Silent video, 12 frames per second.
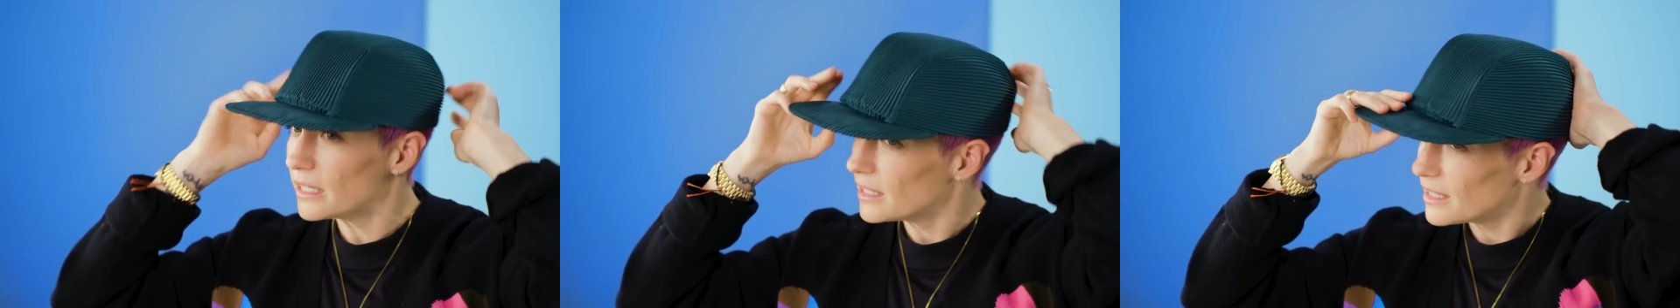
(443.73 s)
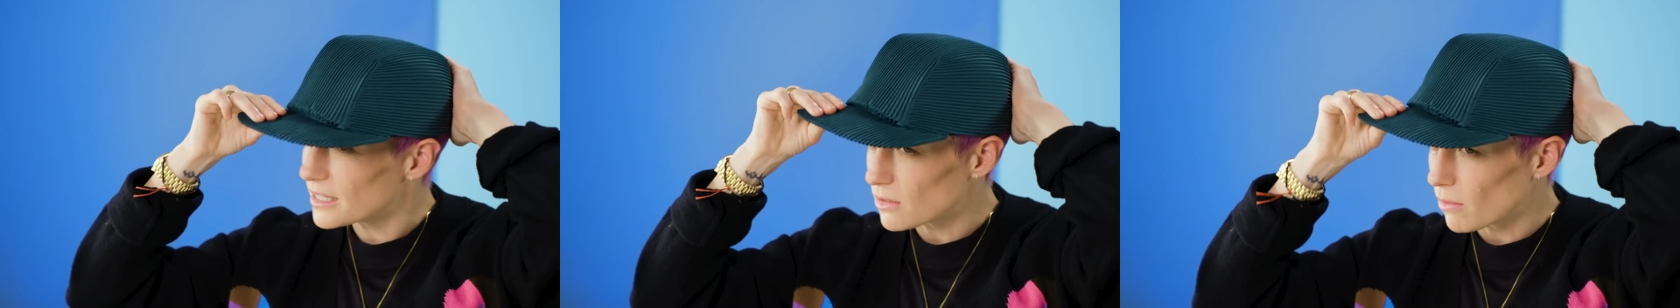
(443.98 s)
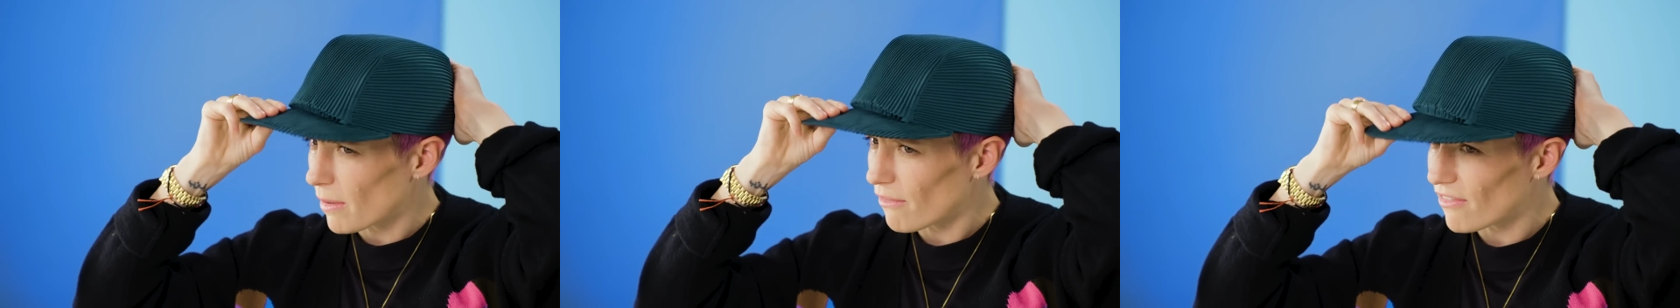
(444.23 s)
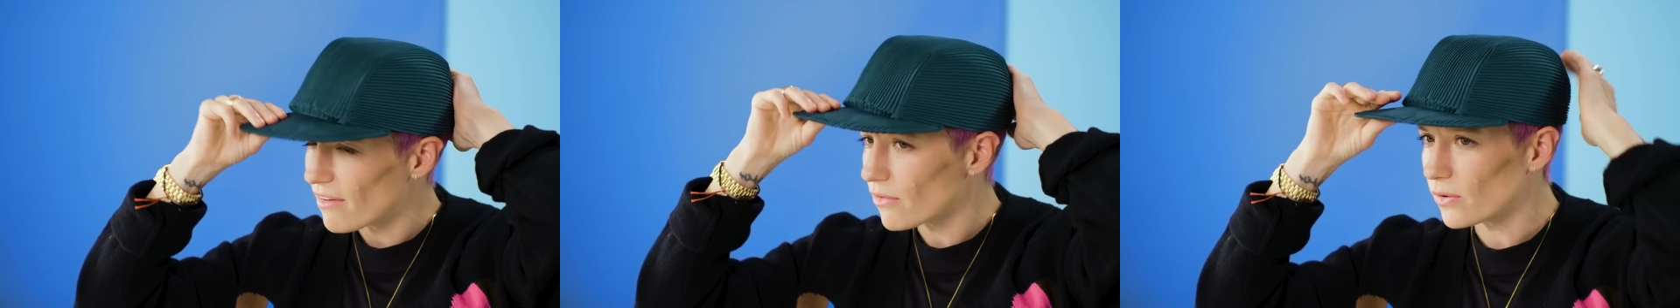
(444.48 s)
this is one of my
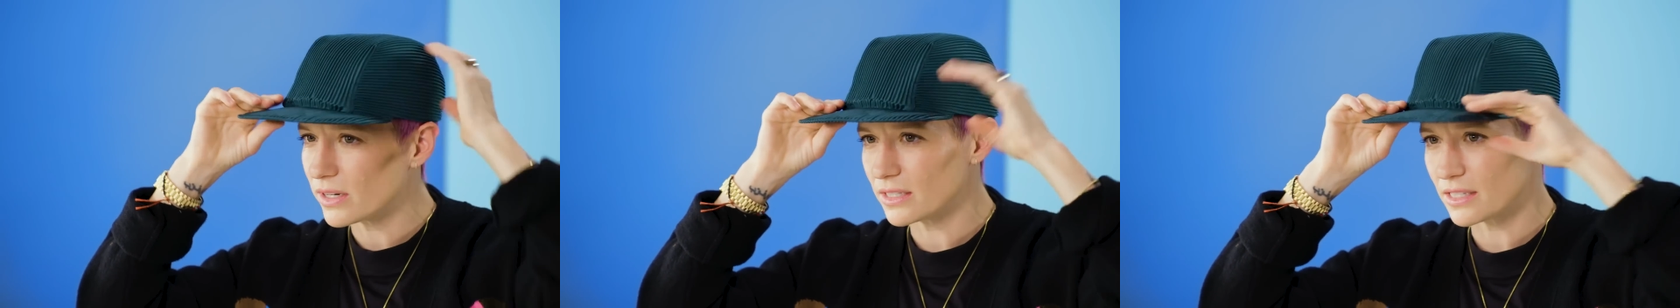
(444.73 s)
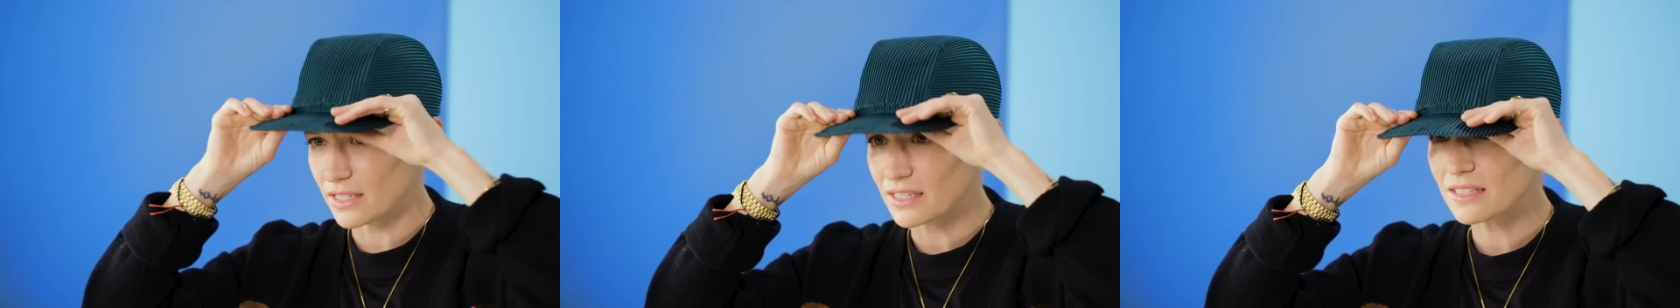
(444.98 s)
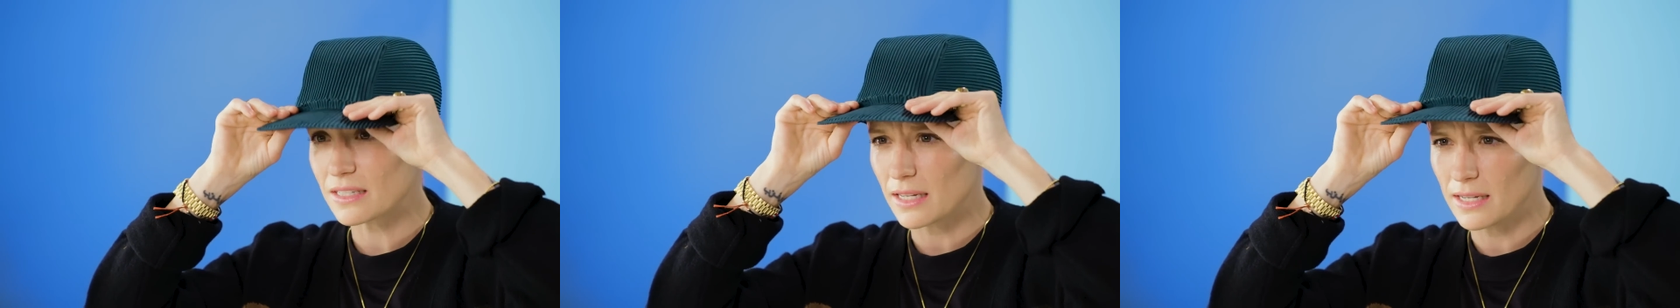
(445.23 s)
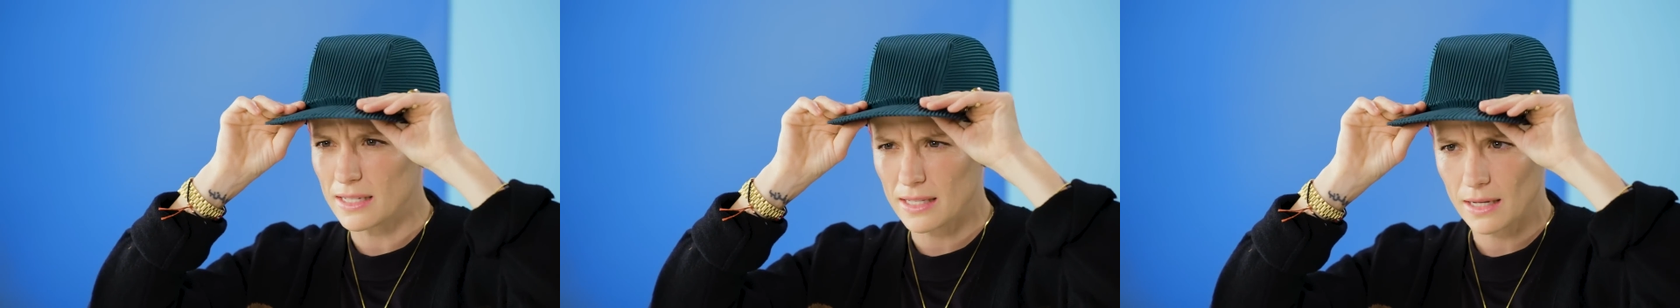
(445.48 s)
favorite ones. This is
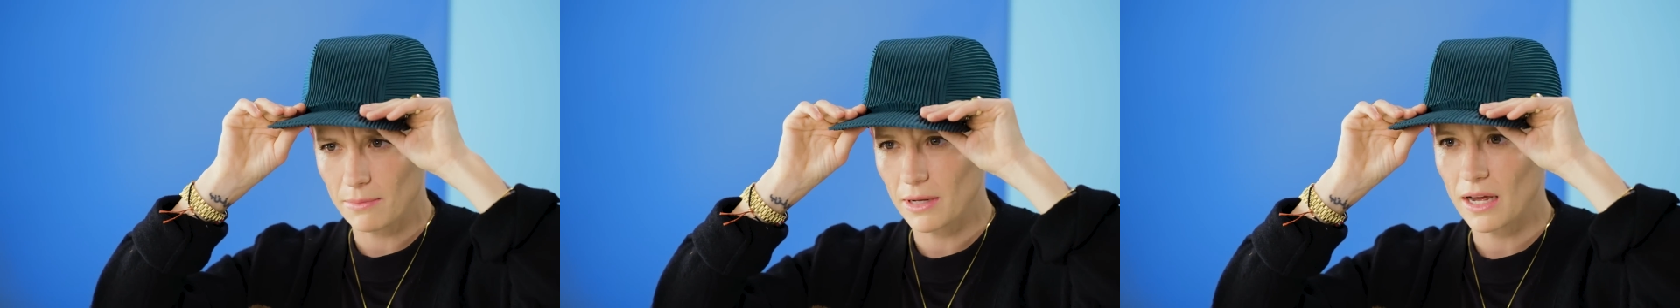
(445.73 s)
the Issey